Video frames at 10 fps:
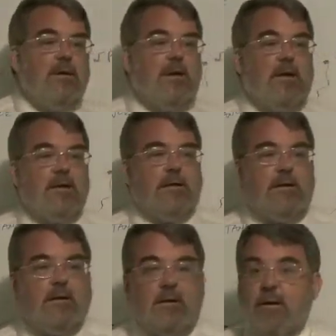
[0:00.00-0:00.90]
And
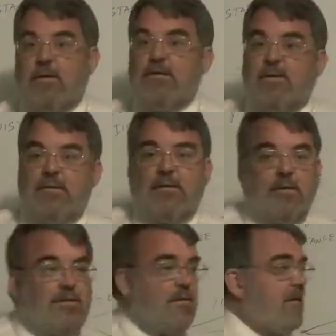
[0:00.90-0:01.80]
now it doesn't
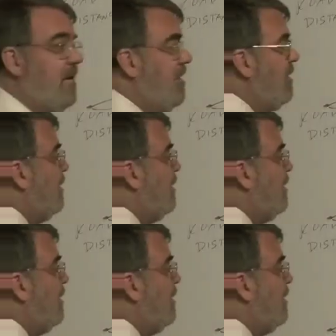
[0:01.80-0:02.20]
tell us the